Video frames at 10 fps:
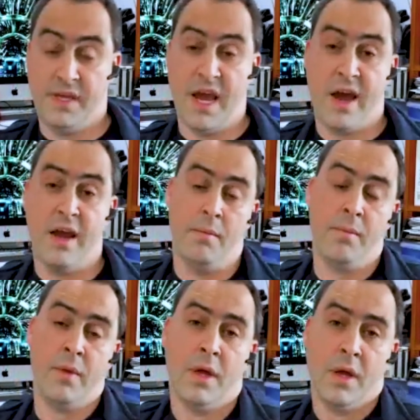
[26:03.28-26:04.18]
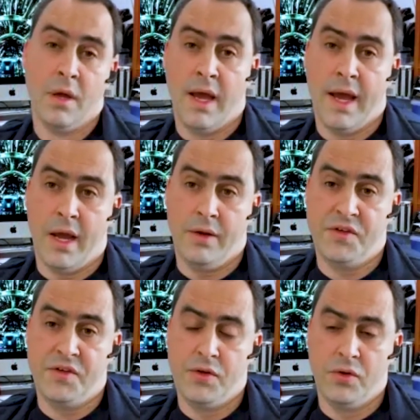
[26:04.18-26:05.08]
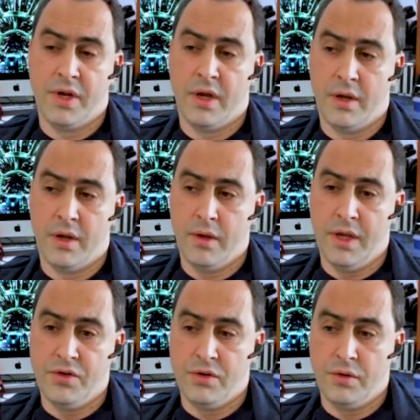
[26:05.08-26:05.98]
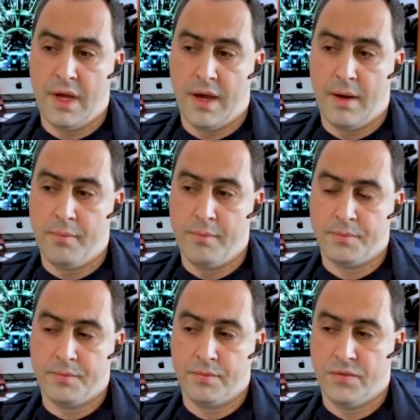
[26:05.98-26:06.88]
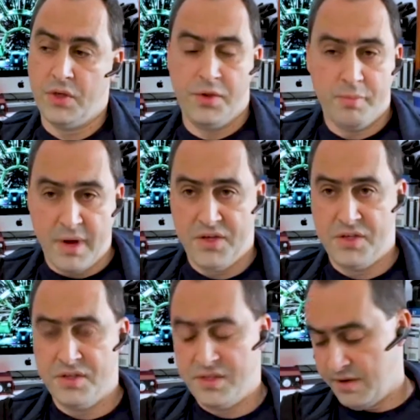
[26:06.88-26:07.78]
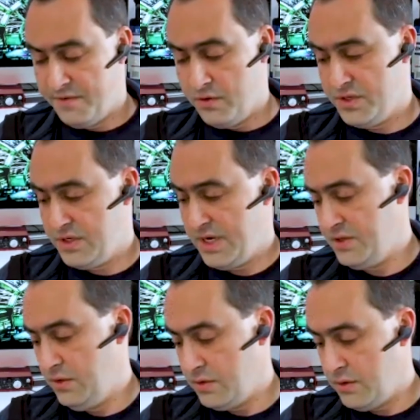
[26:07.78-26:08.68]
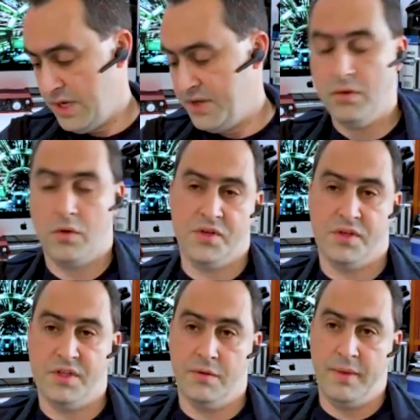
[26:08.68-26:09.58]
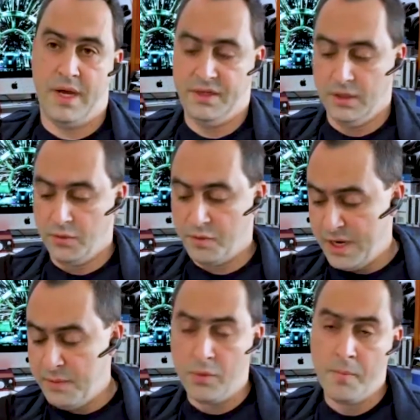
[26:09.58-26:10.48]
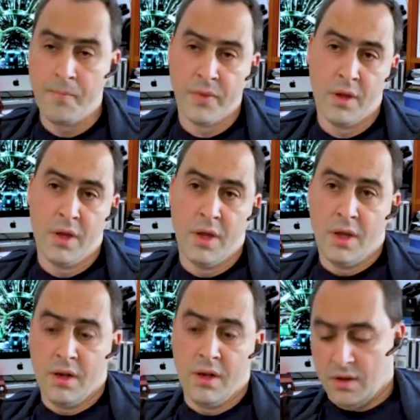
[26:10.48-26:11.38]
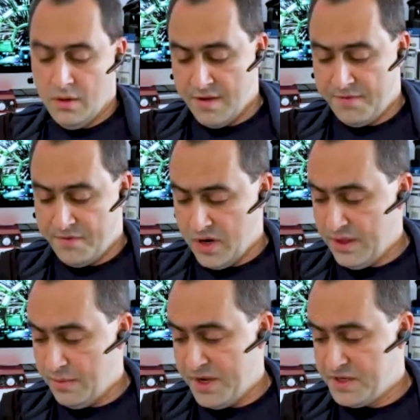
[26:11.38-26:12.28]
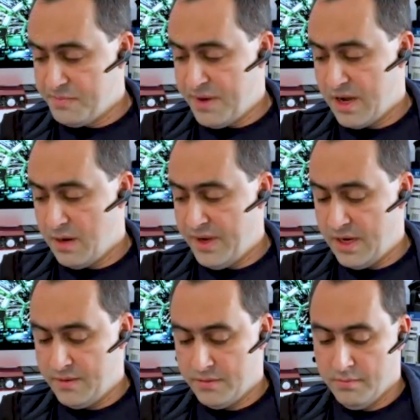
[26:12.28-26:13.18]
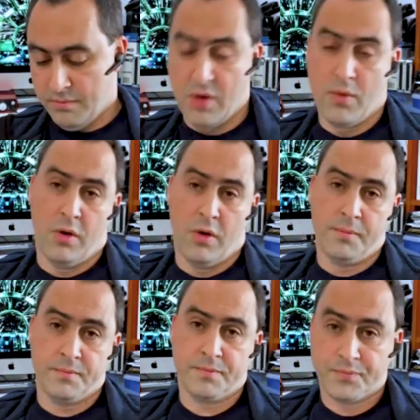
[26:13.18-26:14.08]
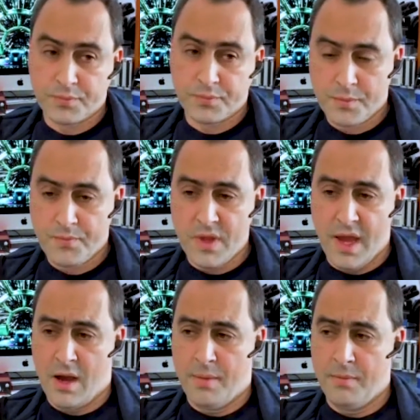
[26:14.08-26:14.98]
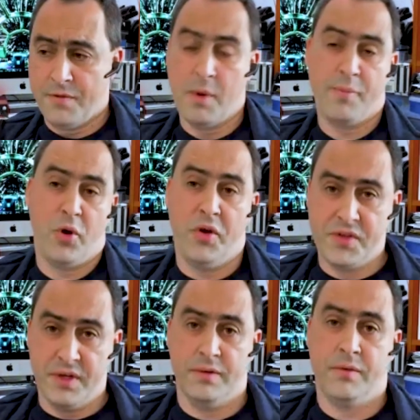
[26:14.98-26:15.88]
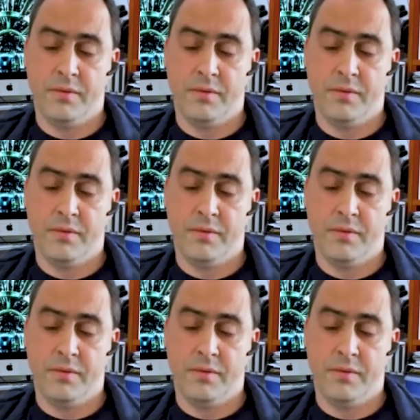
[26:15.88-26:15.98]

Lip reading: game. You still got to deal with your patients. And I forgot to answer your question, Tim, about dealing with people. I find that the best part about my role, from a personal